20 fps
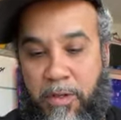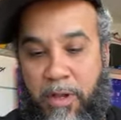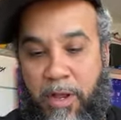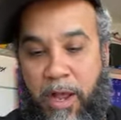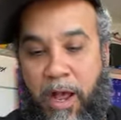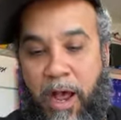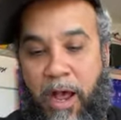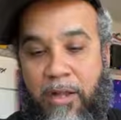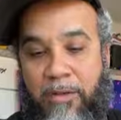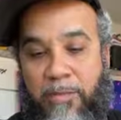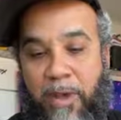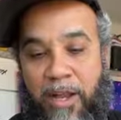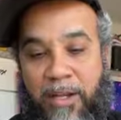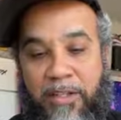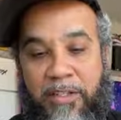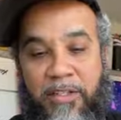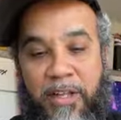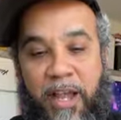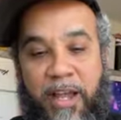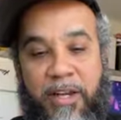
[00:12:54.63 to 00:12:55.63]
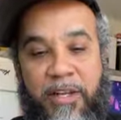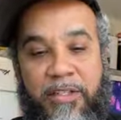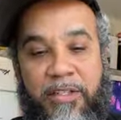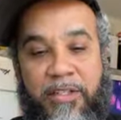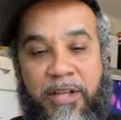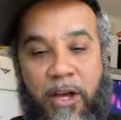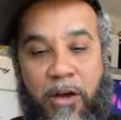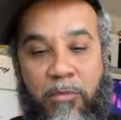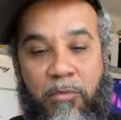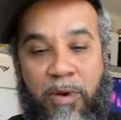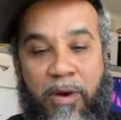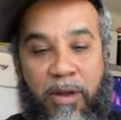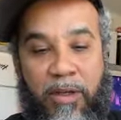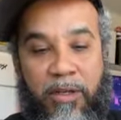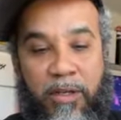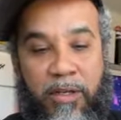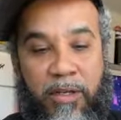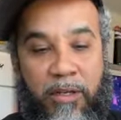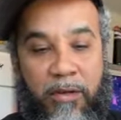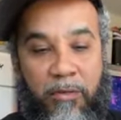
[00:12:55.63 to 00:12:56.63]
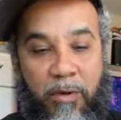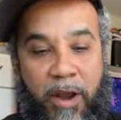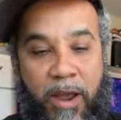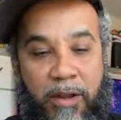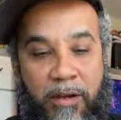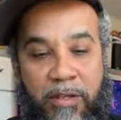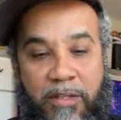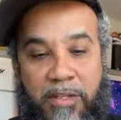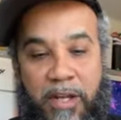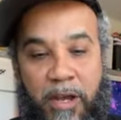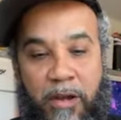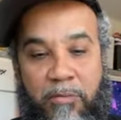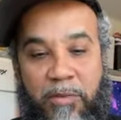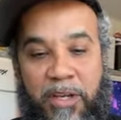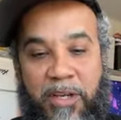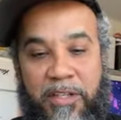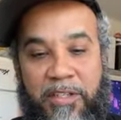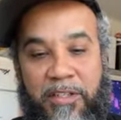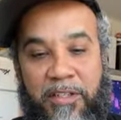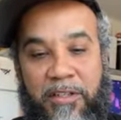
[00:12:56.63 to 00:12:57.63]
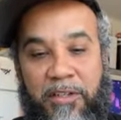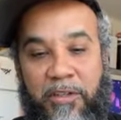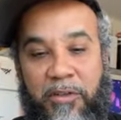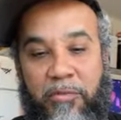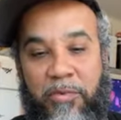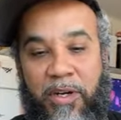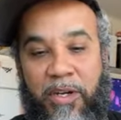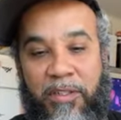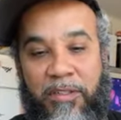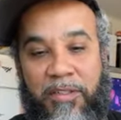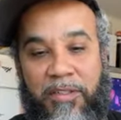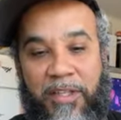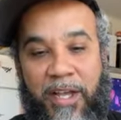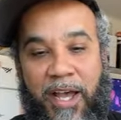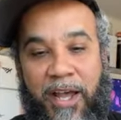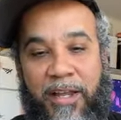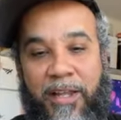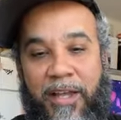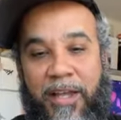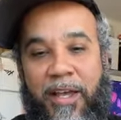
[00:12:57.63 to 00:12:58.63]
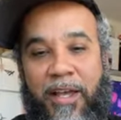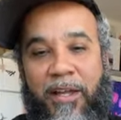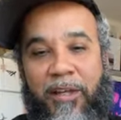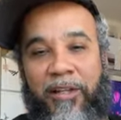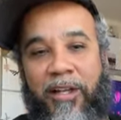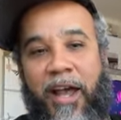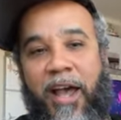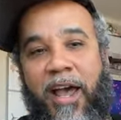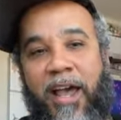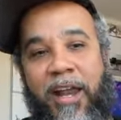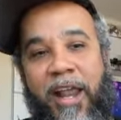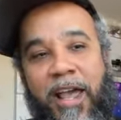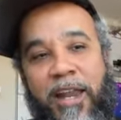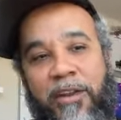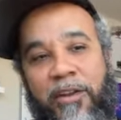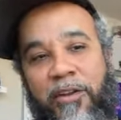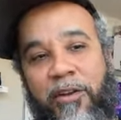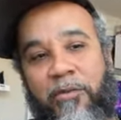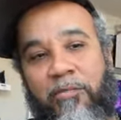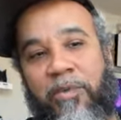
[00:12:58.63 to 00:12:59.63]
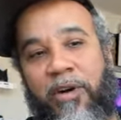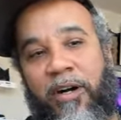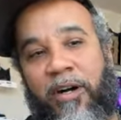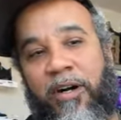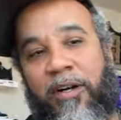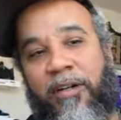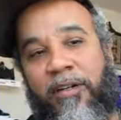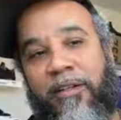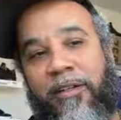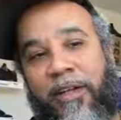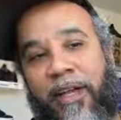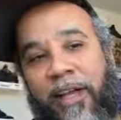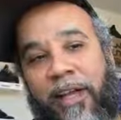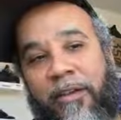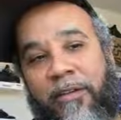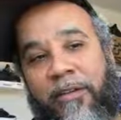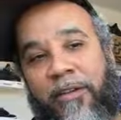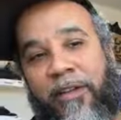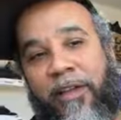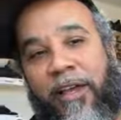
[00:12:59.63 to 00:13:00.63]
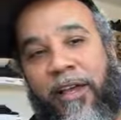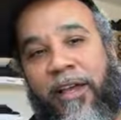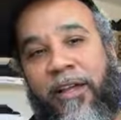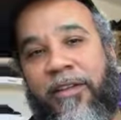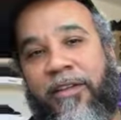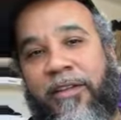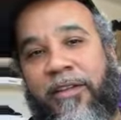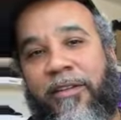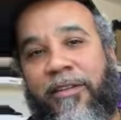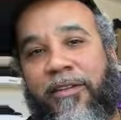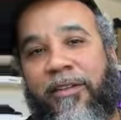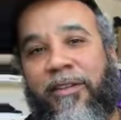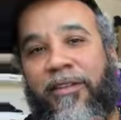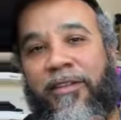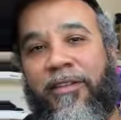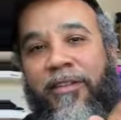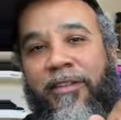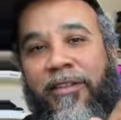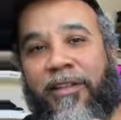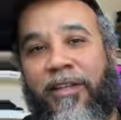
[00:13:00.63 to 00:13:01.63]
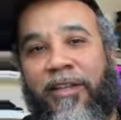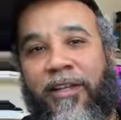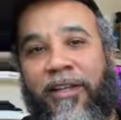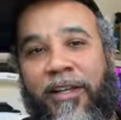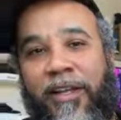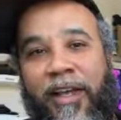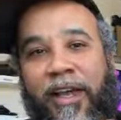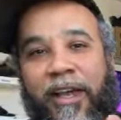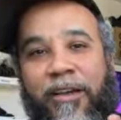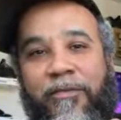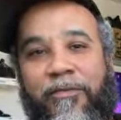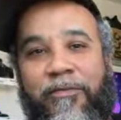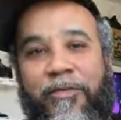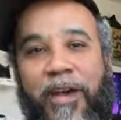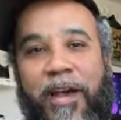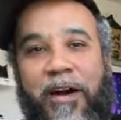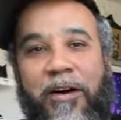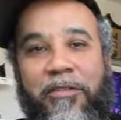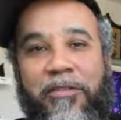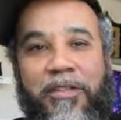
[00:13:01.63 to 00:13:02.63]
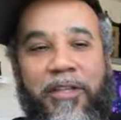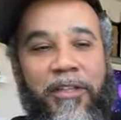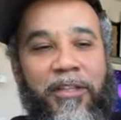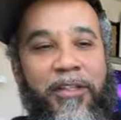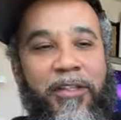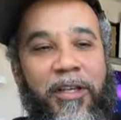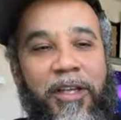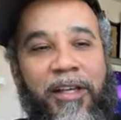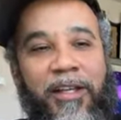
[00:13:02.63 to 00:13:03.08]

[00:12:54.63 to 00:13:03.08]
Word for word: I was about to say this toe buck, the, around the toe, but it's the nubuck just got. Dang, that nubuck it it it felt a little.